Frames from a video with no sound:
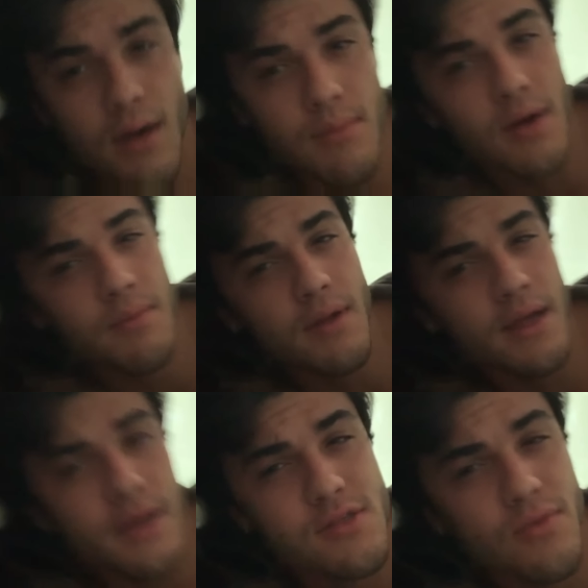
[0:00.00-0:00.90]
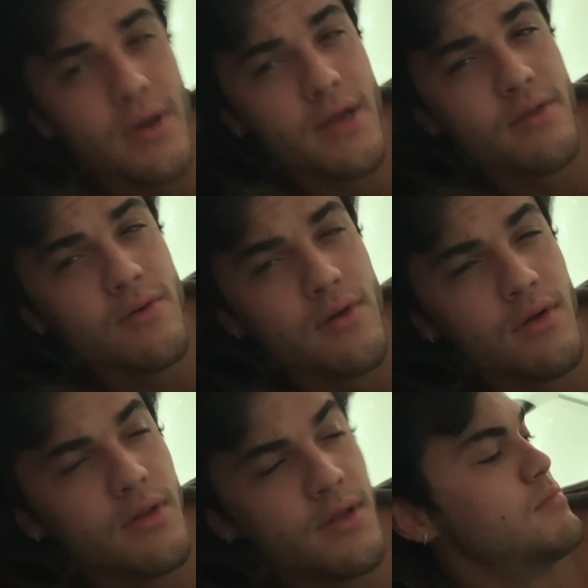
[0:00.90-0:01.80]
I'm up and it's way too
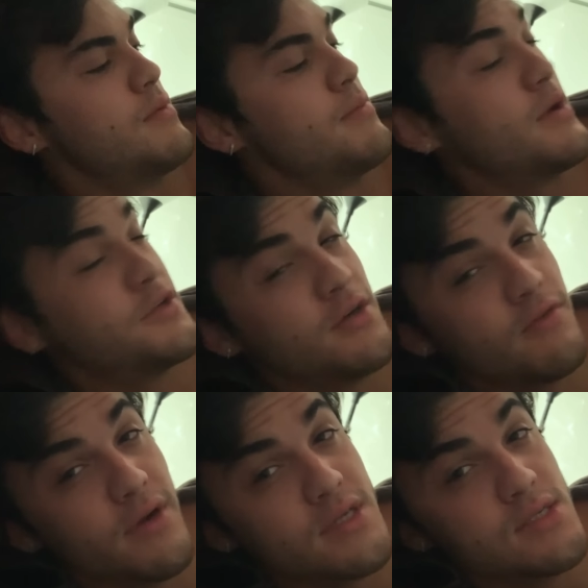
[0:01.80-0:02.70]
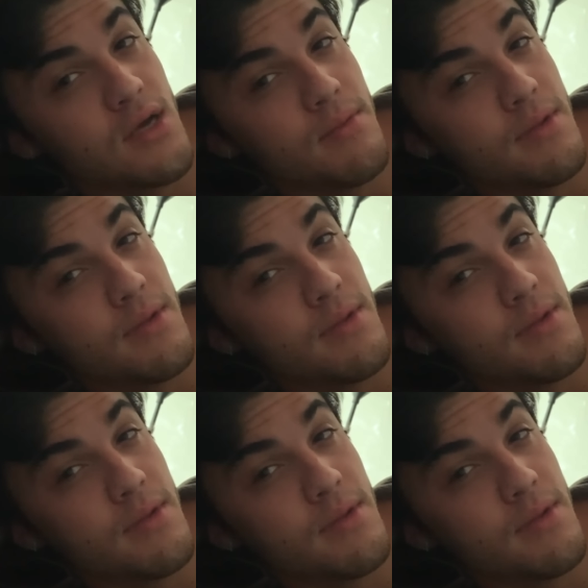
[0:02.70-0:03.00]
early. I'm not sure if Grayson's up